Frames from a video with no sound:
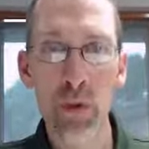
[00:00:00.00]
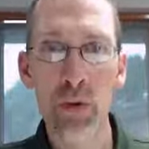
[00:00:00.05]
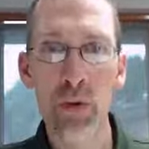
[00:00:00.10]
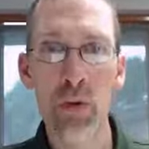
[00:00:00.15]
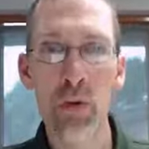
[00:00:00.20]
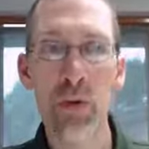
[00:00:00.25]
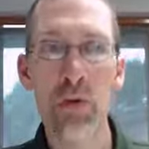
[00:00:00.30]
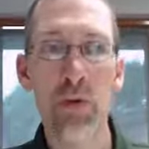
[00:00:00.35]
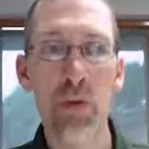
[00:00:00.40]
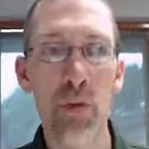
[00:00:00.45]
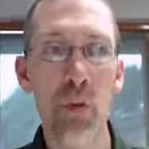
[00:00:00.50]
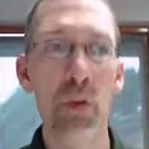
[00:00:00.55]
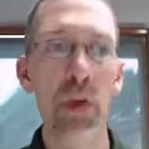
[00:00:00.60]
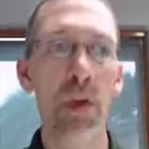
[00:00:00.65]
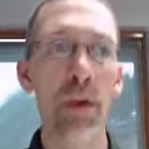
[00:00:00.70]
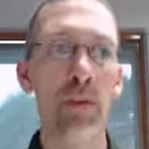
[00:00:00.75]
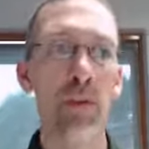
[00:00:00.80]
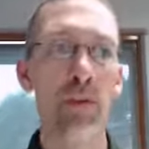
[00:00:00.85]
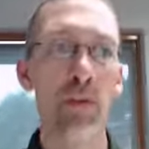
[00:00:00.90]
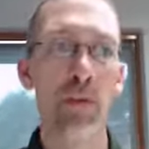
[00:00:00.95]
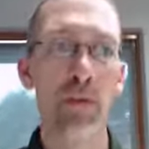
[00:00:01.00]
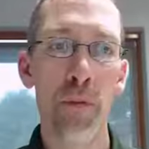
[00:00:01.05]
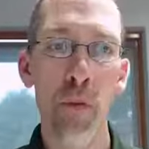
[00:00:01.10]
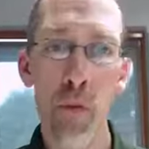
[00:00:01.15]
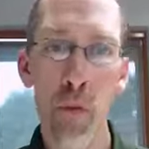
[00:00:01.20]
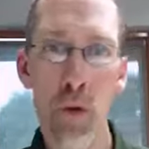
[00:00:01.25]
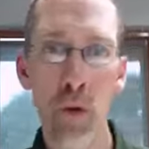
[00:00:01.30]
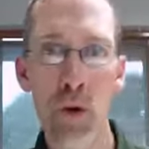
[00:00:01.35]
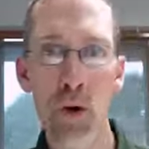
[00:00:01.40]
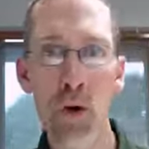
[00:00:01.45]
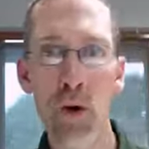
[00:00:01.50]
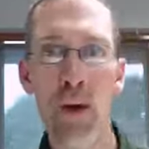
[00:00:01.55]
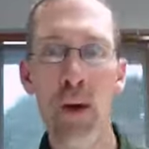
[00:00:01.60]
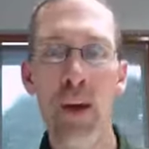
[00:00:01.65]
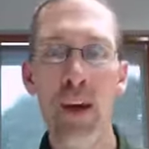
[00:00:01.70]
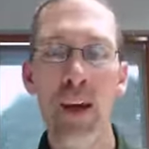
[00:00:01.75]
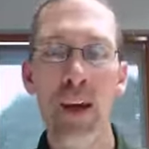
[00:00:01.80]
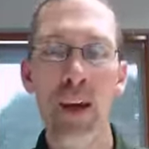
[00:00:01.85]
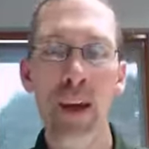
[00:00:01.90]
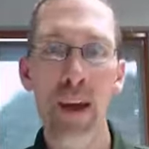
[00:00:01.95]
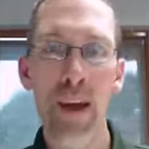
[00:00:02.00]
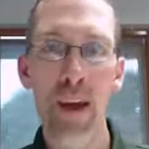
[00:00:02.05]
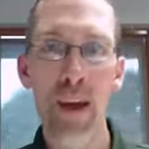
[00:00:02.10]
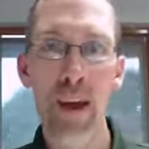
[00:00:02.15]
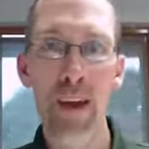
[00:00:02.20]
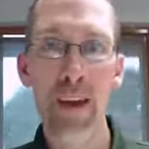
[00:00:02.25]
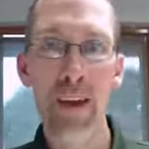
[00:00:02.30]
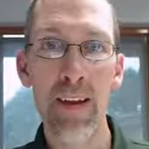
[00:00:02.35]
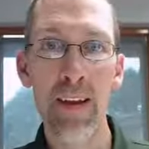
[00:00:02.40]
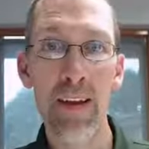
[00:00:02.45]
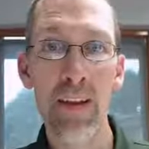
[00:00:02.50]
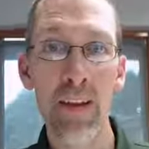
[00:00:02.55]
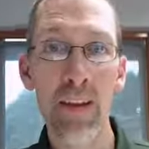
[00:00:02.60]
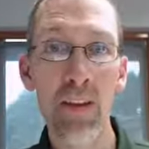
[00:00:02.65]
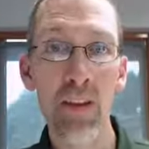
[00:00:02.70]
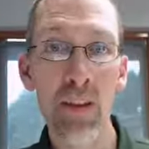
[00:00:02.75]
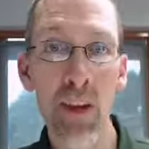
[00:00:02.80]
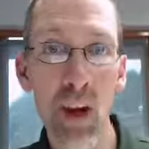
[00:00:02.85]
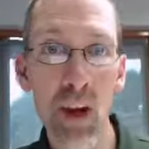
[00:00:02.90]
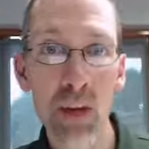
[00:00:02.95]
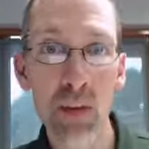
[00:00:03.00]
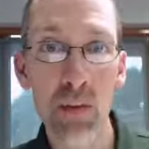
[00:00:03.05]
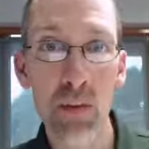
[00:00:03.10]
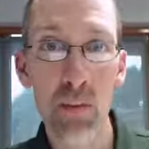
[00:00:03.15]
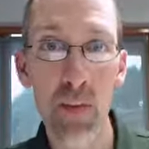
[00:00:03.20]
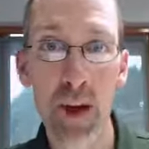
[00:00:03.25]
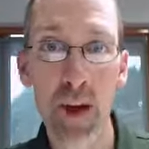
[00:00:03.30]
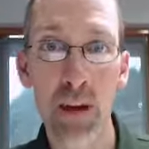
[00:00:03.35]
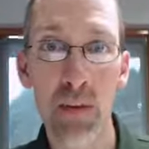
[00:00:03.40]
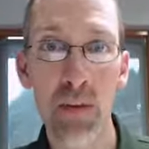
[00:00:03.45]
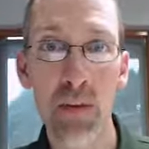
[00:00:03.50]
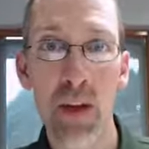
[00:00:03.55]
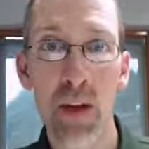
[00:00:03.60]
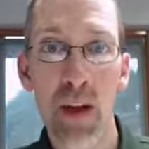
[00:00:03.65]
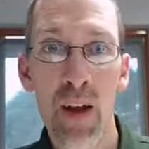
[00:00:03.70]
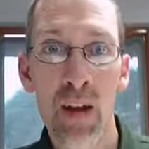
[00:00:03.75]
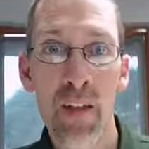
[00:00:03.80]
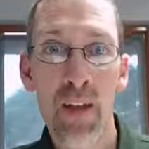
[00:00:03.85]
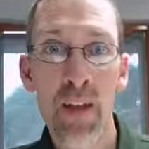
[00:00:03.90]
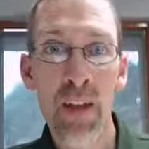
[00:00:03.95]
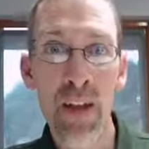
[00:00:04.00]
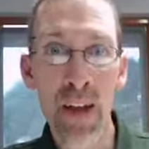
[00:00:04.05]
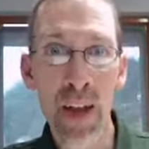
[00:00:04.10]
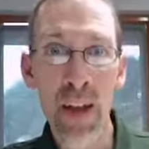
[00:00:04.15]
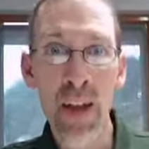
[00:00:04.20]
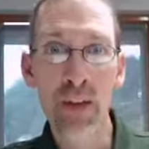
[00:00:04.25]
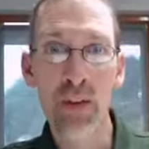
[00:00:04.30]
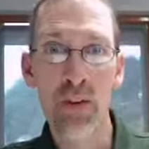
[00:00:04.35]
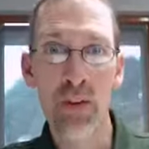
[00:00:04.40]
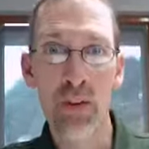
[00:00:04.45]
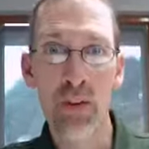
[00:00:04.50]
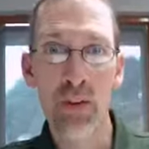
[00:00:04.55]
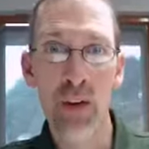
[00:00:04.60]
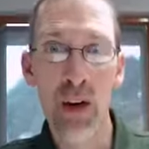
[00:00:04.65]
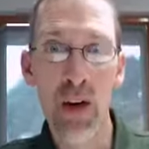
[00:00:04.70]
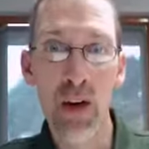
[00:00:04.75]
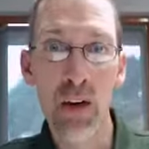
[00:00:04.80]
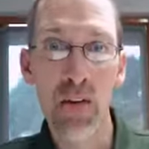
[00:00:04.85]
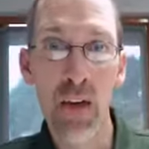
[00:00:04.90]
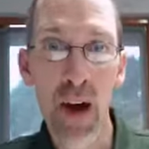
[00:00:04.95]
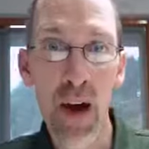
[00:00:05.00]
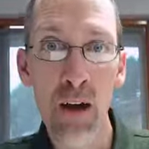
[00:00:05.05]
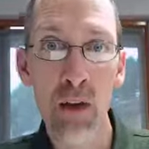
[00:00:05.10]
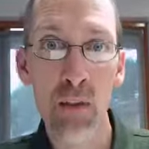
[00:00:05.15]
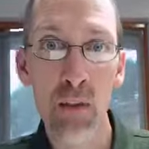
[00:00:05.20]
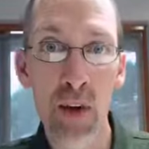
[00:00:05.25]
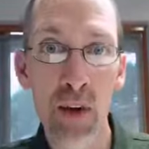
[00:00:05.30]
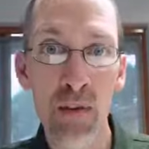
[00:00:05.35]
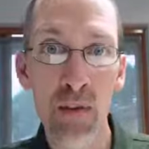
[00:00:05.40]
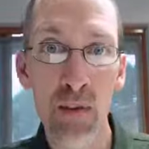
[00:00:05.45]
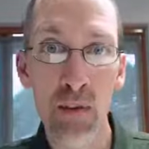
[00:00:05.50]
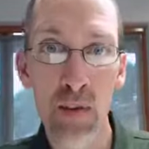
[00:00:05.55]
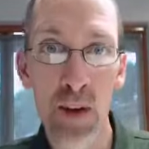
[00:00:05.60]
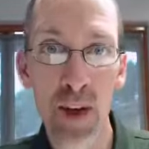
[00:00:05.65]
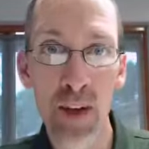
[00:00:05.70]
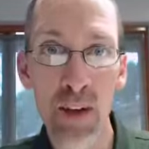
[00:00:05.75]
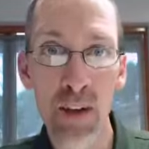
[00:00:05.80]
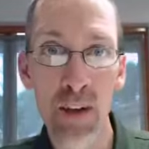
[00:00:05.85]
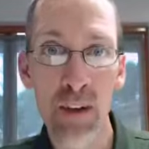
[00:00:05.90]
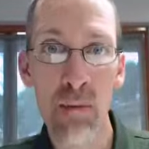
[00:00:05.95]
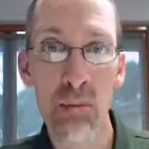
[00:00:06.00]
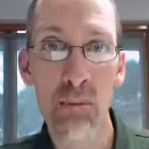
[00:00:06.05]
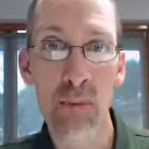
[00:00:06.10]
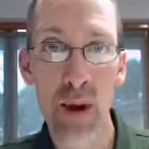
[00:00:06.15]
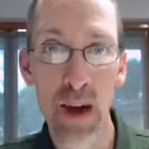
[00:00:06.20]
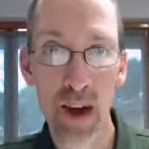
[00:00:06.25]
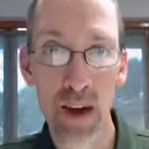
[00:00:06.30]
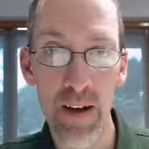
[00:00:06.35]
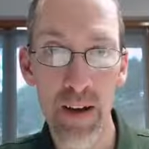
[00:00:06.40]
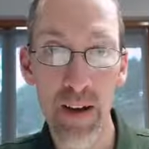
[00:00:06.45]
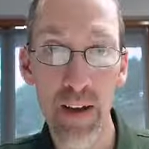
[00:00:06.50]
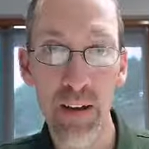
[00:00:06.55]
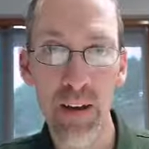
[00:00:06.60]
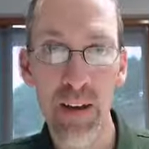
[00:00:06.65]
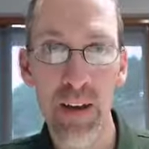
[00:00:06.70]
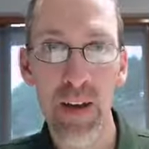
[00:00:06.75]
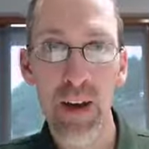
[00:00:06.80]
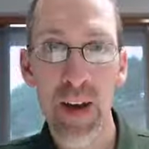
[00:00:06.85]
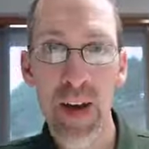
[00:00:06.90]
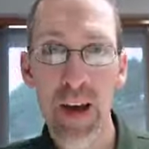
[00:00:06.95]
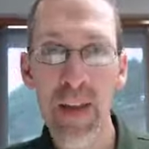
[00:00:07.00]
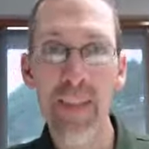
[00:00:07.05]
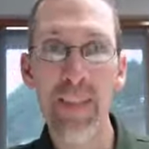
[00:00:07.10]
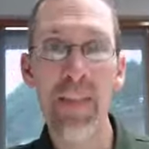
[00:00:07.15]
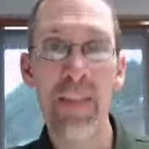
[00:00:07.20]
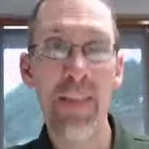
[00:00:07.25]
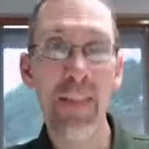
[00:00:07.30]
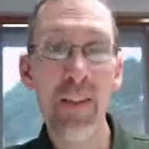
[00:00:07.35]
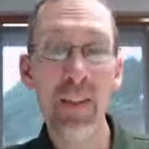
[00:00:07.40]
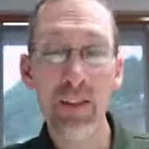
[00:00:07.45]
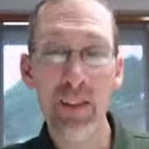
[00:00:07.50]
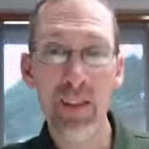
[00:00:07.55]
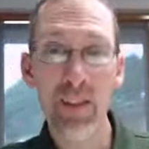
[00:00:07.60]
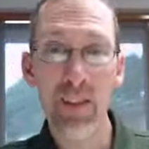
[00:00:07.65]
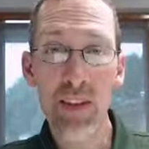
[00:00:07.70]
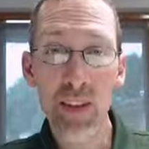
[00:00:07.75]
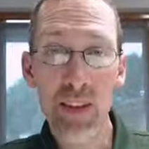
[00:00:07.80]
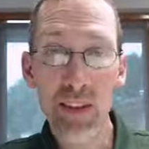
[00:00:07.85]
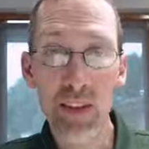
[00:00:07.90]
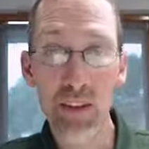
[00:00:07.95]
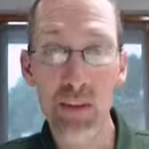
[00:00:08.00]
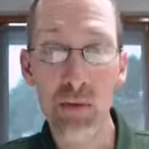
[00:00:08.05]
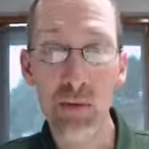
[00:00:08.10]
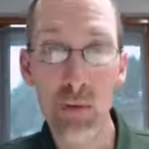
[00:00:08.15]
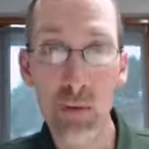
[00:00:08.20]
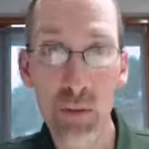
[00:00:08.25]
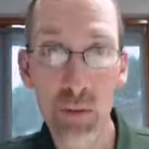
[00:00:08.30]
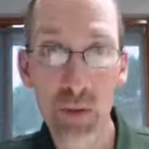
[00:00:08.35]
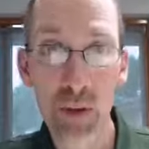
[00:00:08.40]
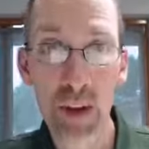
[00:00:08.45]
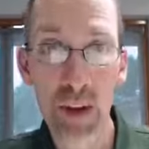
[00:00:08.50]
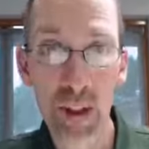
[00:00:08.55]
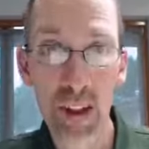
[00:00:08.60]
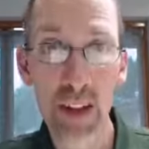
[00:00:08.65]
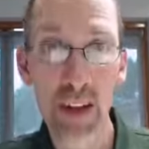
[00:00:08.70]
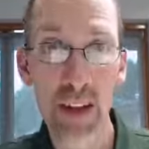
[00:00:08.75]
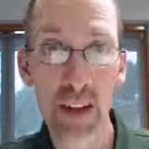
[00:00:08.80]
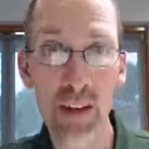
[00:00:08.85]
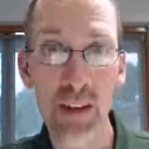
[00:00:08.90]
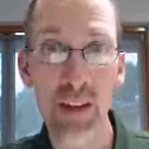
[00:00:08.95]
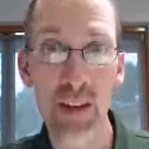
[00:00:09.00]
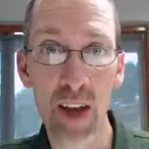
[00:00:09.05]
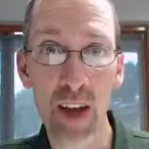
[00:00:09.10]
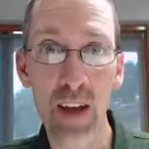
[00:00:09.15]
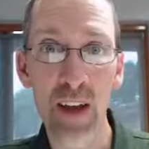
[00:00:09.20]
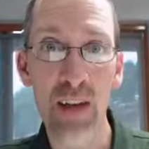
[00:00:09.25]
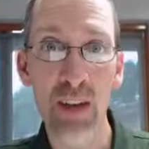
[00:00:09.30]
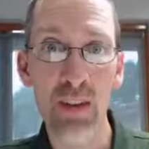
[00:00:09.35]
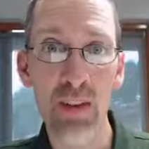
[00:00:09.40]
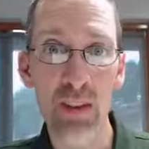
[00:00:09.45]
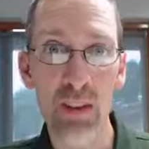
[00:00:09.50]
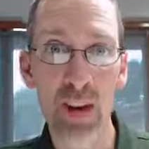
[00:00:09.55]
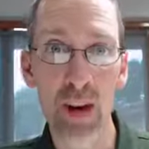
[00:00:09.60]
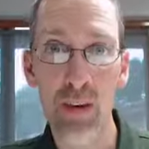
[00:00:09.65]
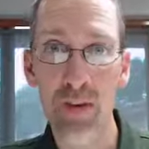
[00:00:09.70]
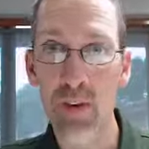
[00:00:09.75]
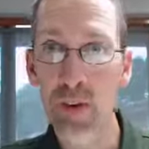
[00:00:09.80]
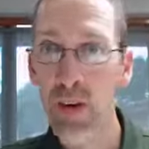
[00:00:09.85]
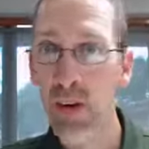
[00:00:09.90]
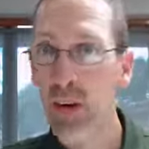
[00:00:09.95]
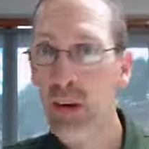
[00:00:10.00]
through 44, and this talks about the nature of our resurrected bodies. And this is really exciting stuff.